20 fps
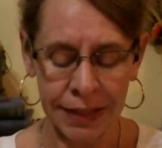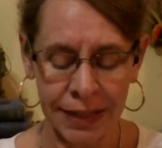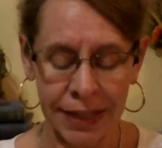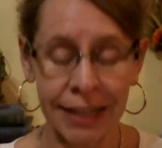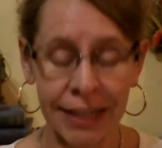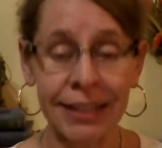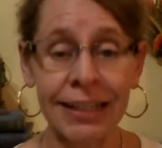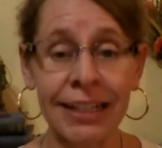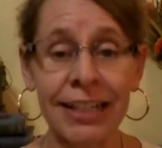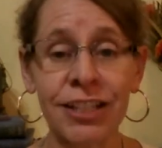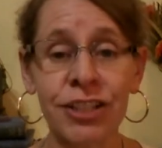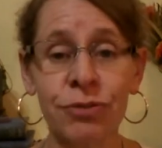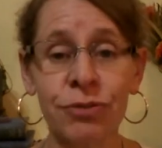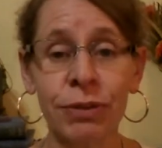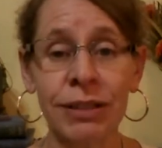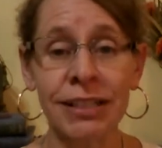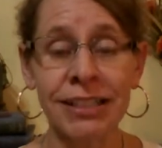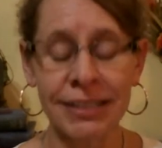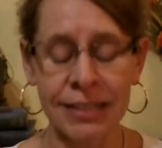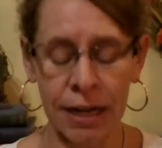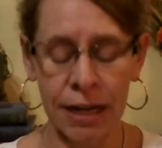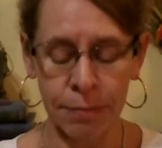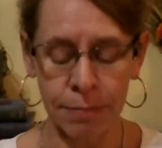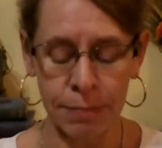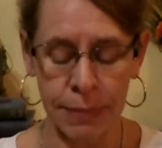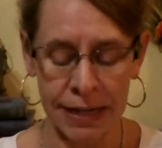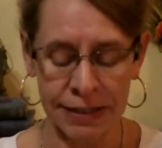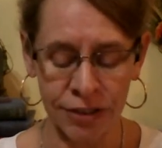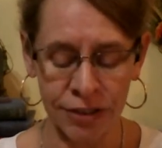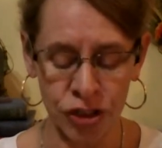And Israel sent
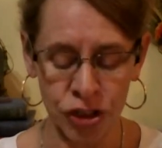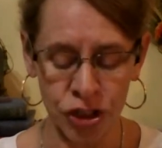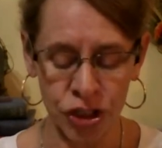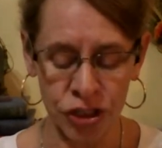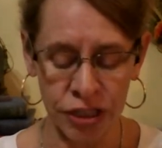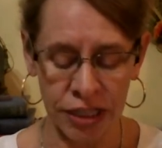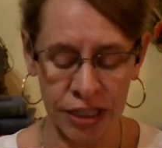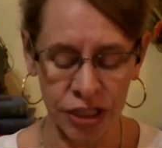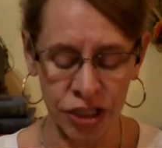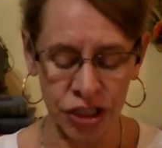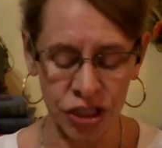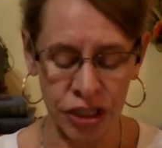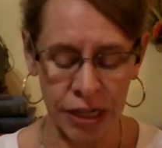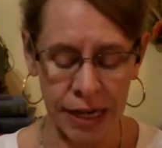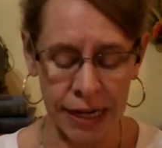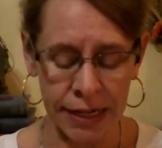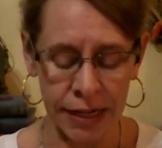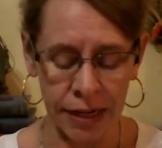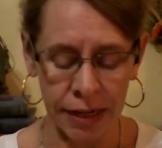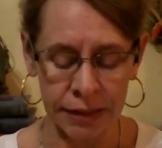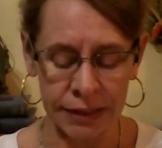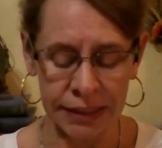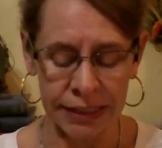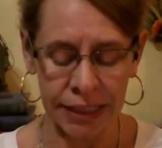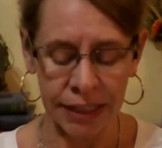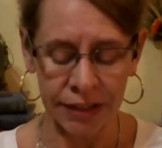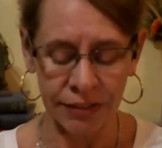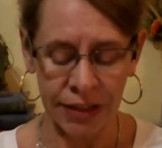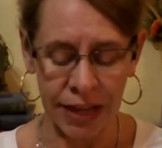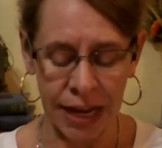messengers unto Sihon,
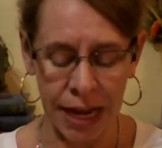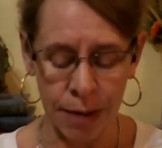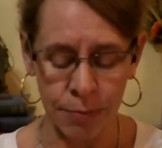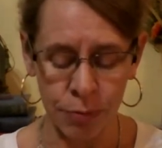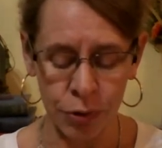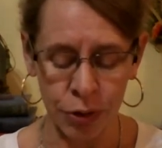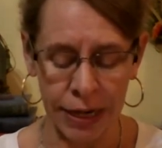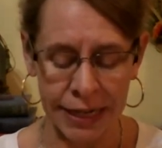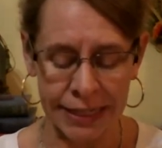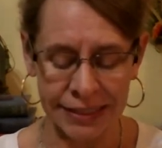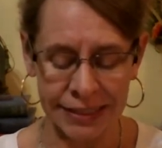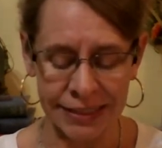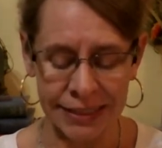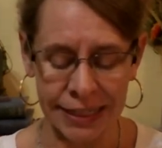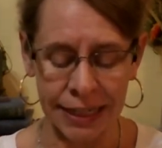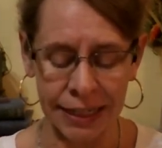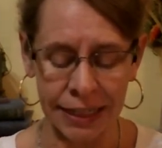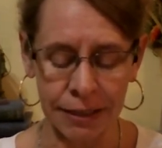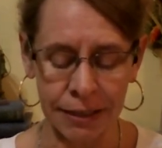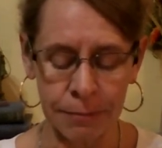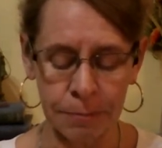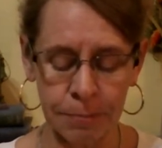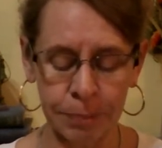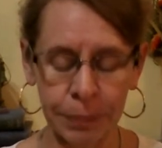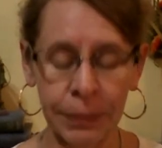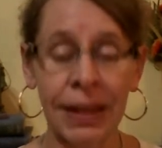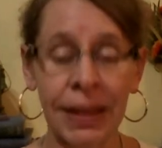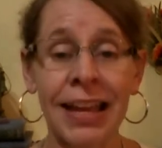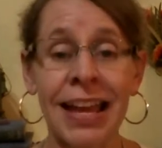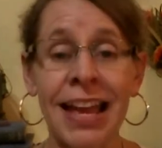king of the Amorites, saying,
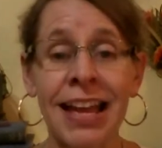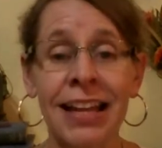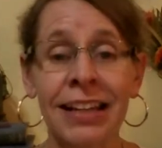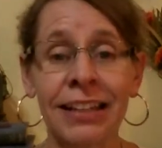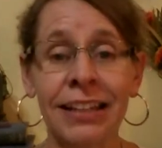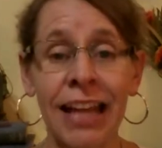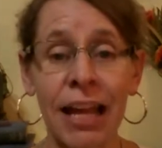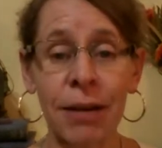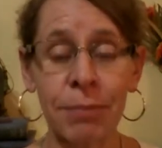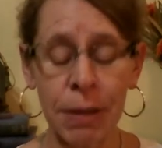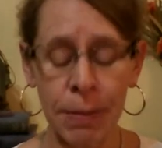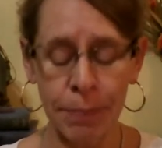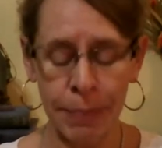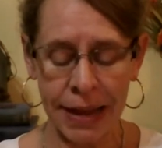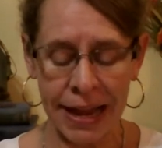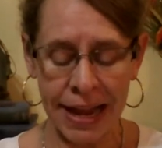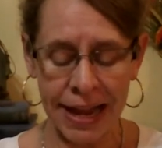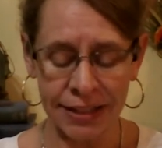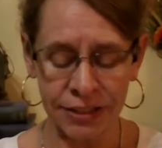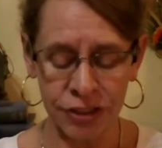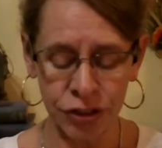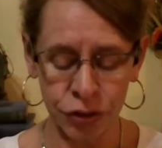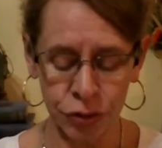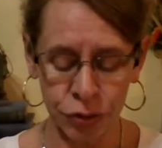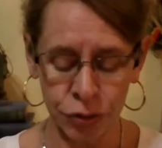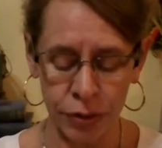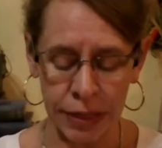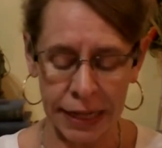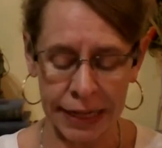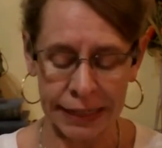Let me pass
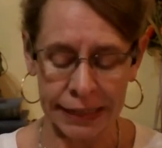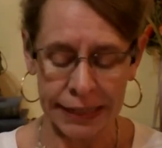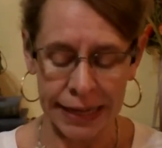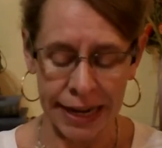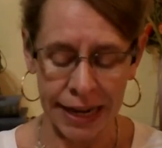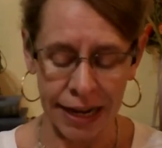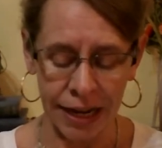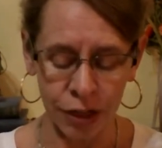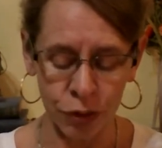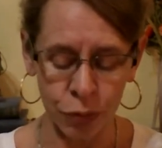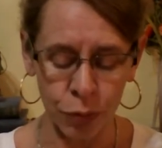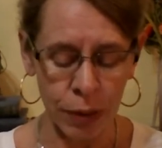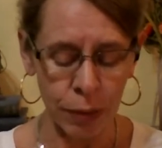through thy land.